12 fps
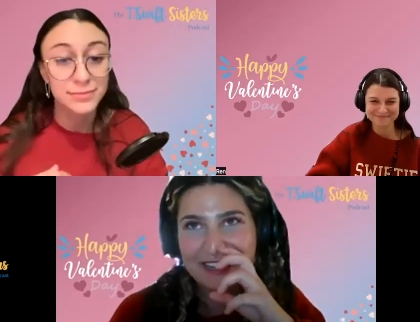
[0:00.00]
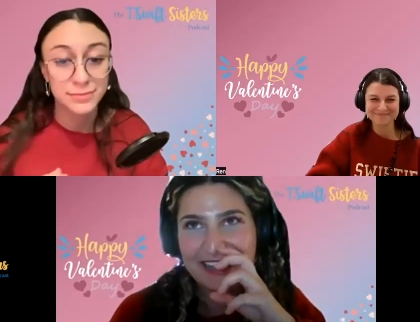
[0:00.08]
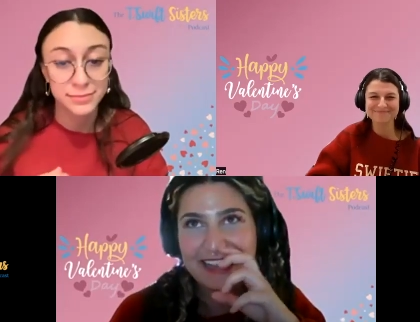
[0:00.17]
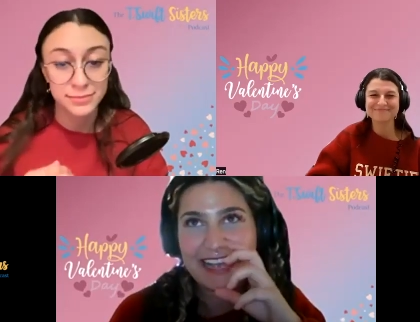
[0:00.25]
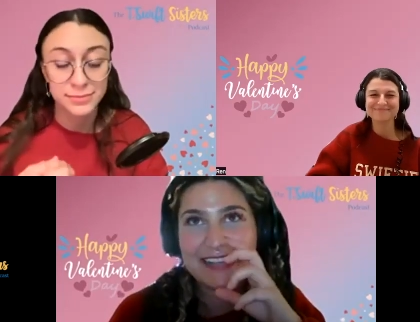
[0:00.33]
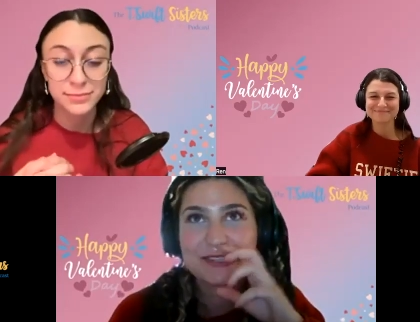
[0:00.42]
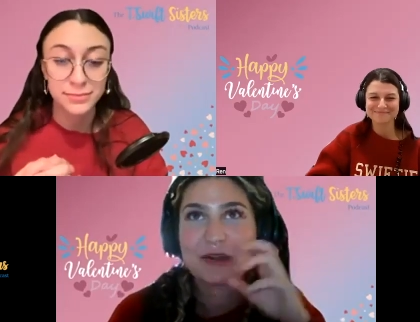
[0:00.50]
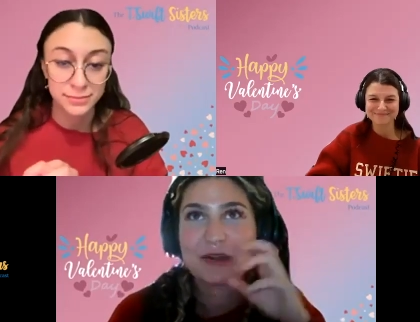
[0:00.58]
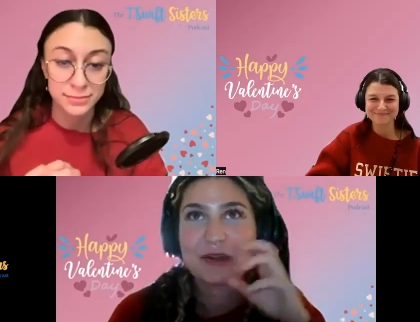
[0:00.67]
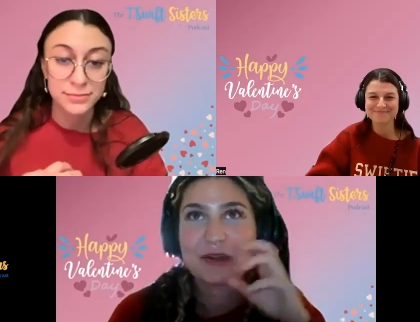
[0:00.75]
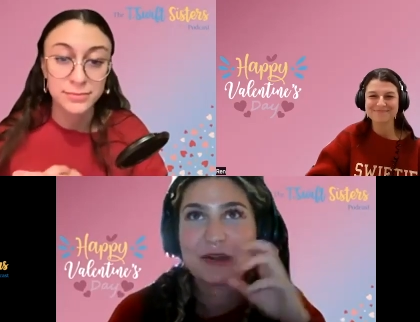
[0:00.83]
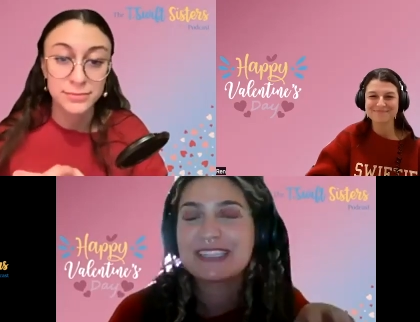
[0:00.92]
Speaker 1: That like
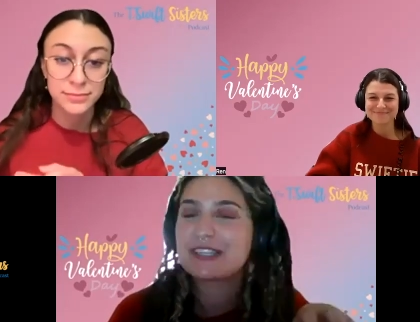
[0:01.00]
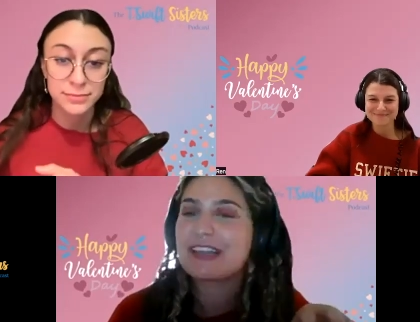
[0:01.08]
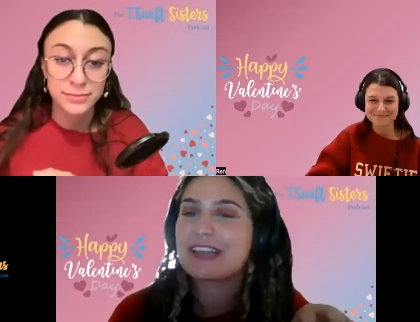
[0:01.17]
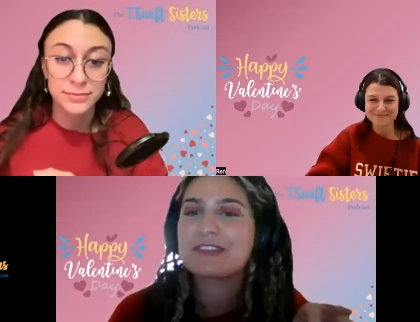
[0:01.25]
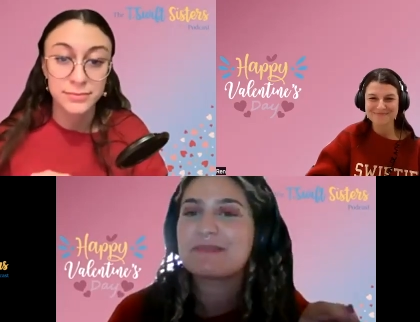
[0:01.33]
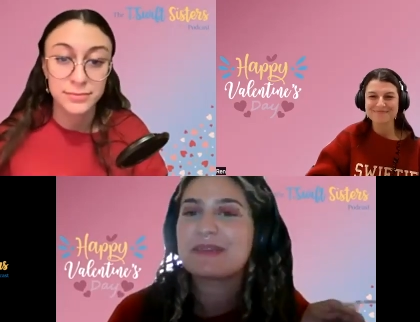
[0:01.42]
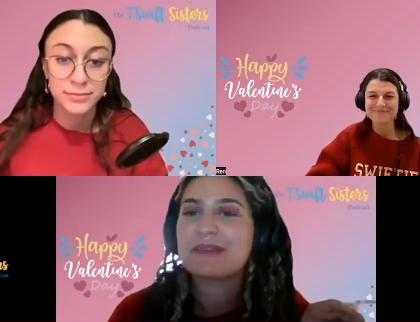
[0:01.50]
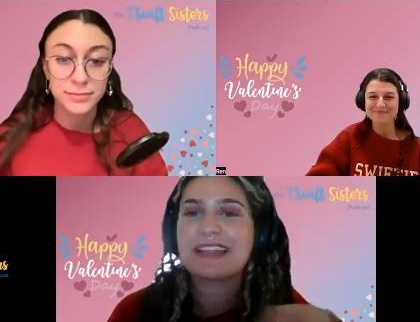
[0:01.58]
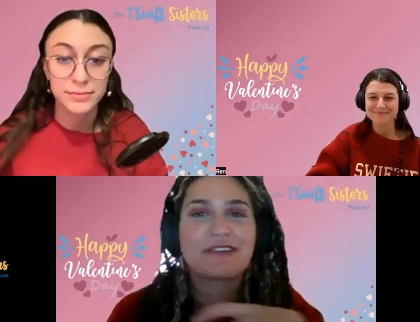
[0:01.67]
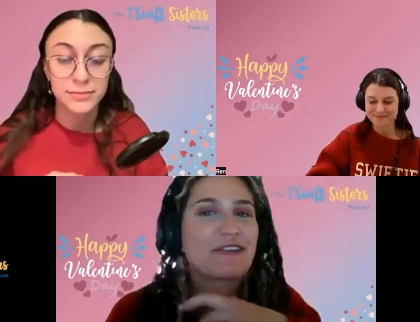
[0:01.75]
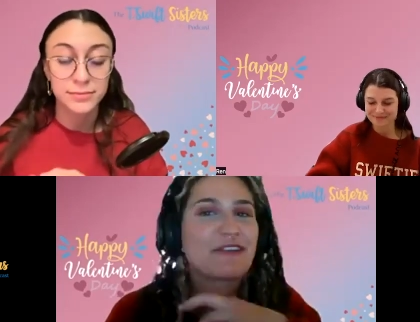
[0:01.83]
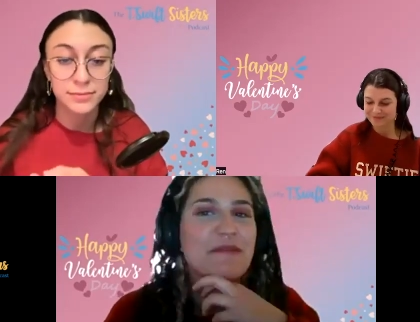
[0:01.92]
has always stood
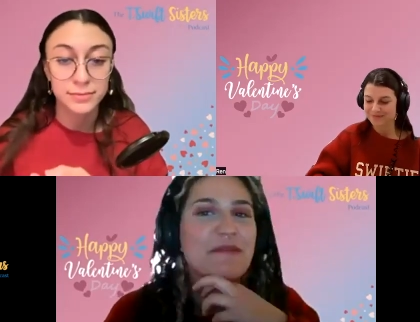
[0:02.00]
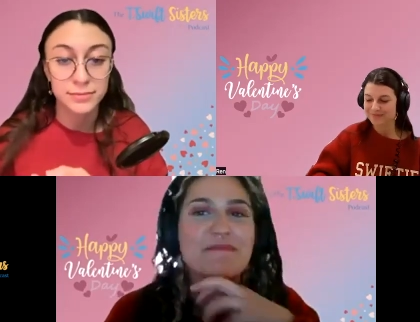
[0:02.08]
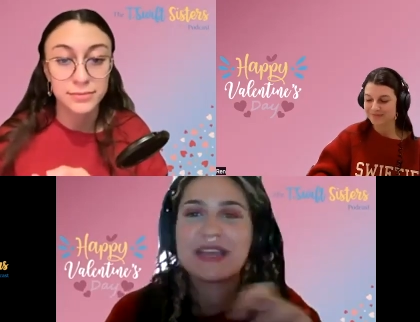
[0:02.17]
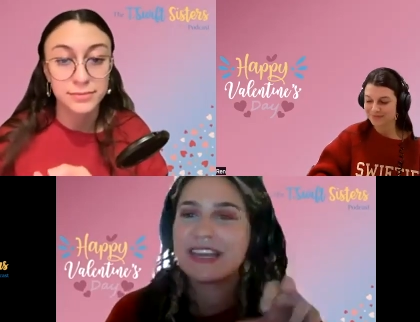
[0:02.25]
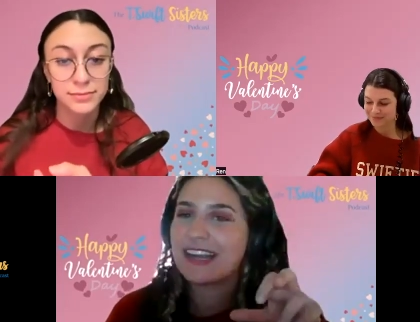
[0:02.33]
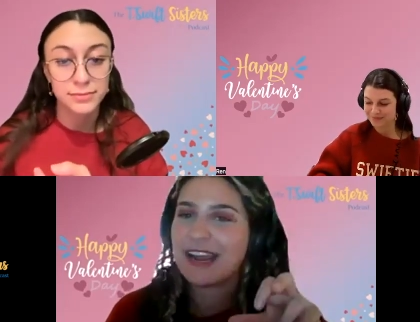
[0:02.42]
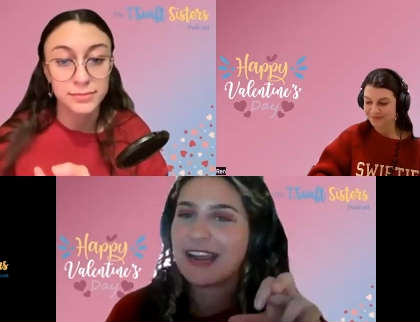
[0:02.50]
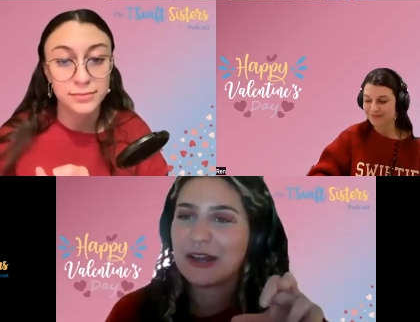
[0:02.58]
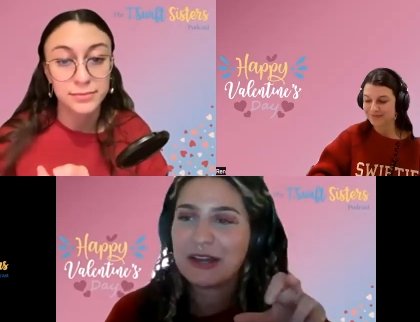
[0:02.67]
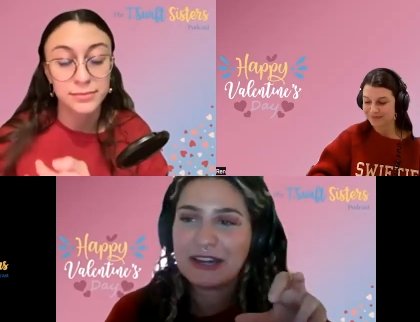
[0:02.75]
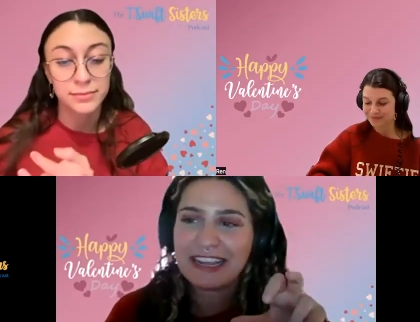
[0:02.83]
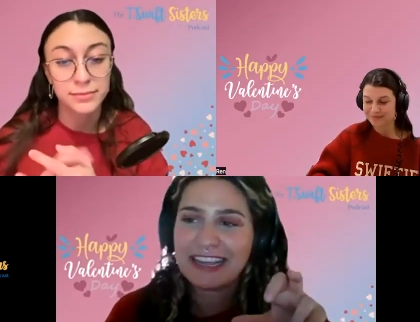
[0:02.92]
out to me like from the
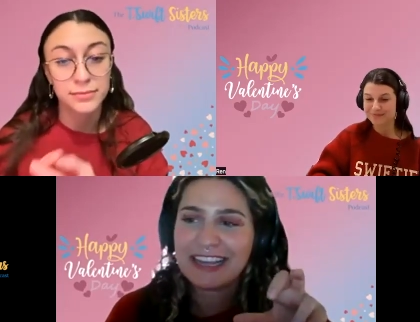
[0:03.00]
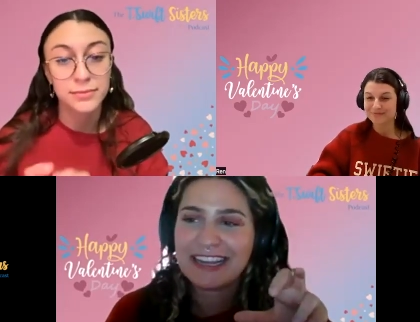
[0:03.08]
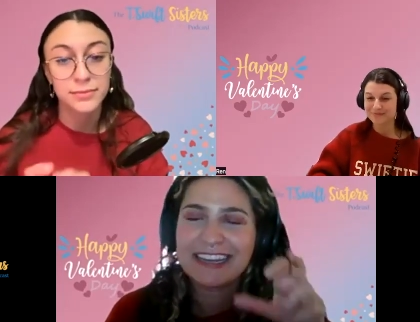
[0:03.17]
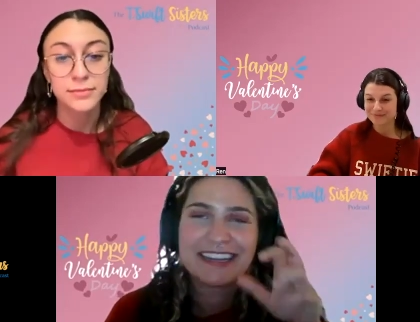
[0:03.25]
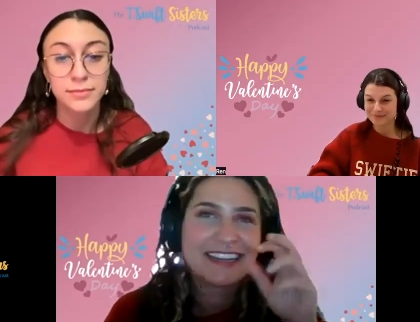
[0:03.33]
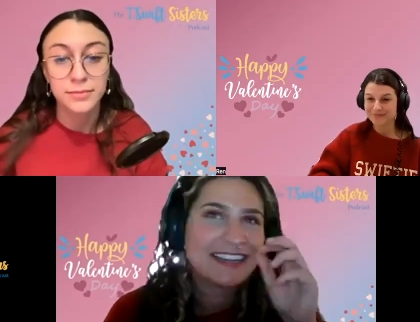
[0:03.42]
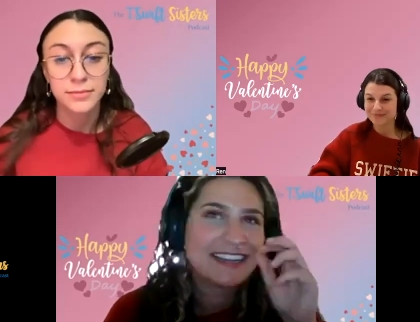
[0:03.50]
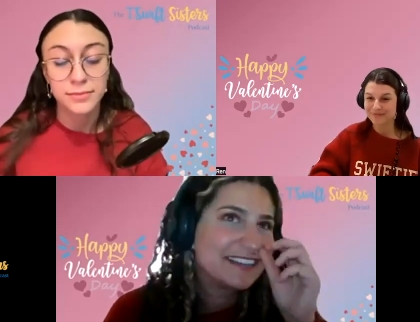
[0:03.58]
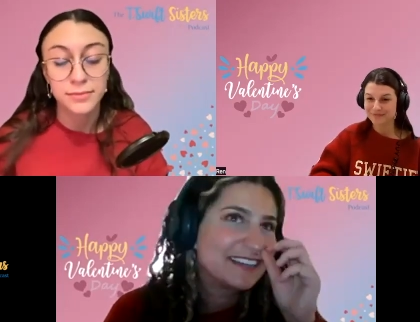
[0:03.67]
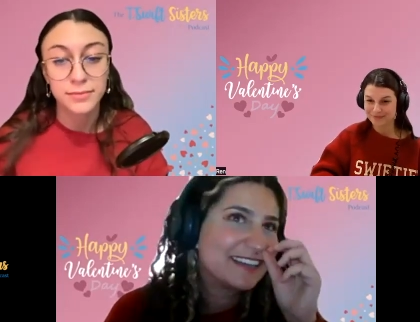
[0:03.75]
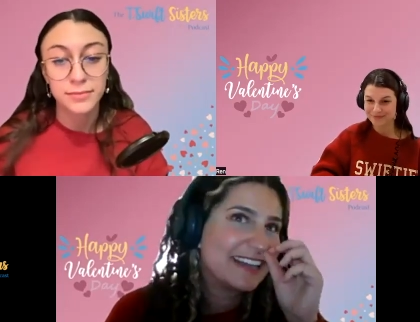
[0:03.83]
minute I heard it